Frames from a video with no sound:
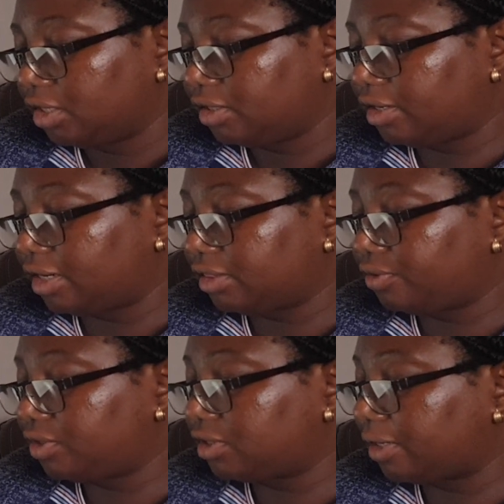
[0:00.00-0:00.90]
There are
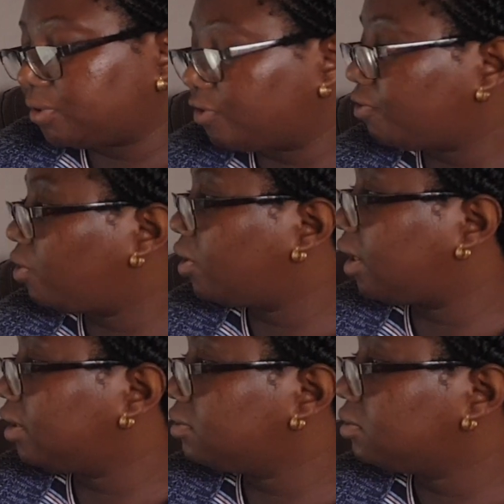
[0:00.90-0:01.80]
3 types of organ